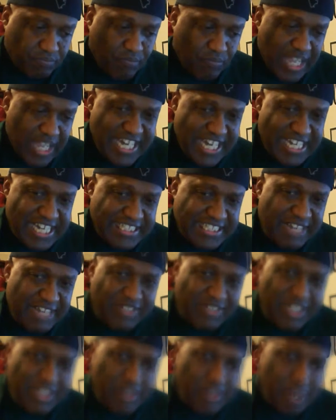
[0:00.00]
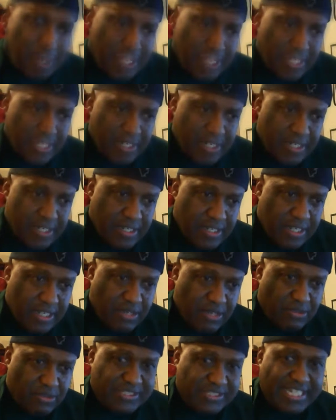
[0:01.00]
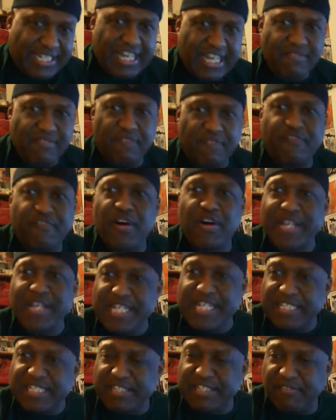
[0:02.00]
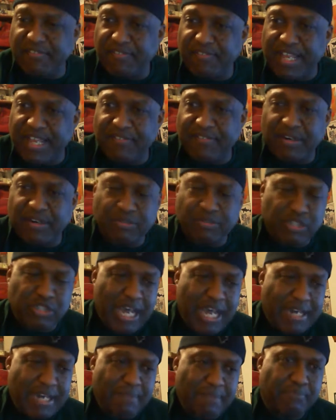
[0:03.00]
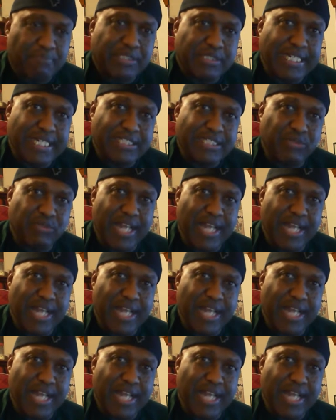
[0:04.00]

It does have a little bit of a, we'll say, kind of a funkiness in the flavor. I'm trying to place what it